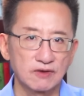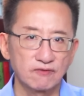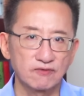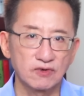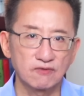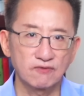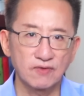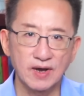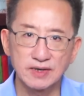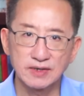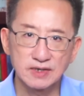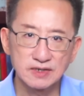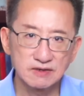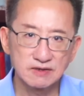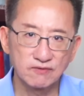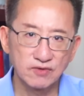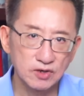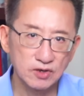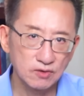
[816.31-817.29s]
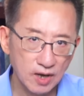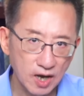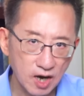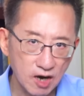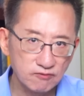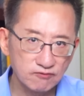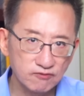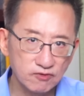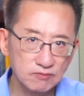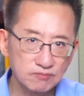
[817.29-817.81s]
If you find this video
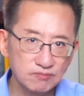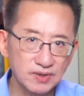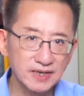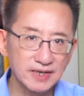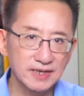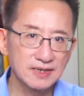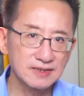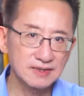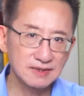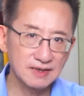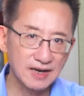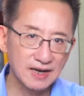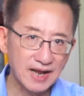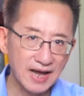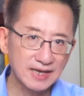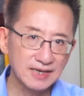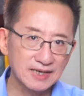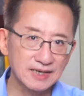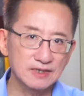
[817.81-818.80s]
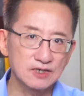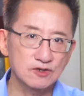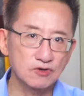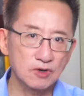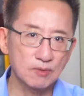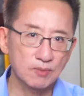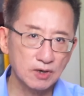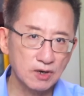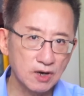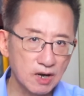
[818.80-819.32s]
helpful, please like it,
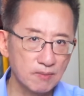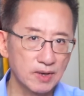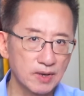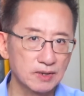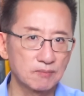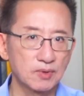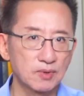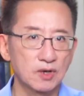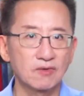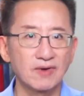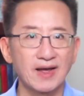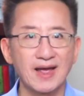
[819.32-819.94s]
drop a comment below,